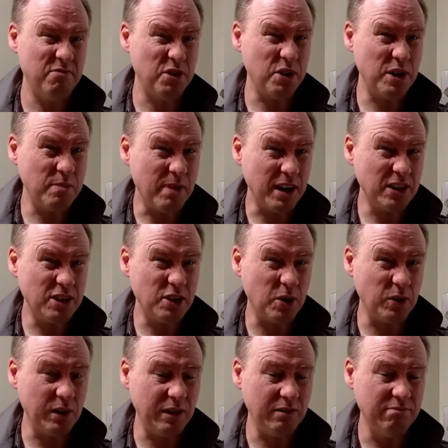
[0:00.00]
$30
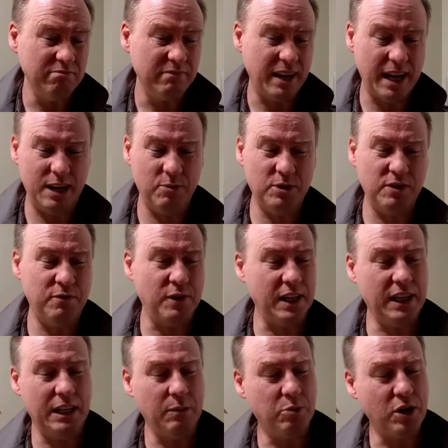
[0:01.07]
total, and it was a
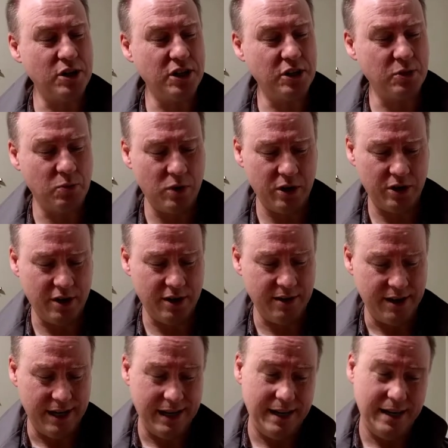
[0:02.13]
fun little project to work on.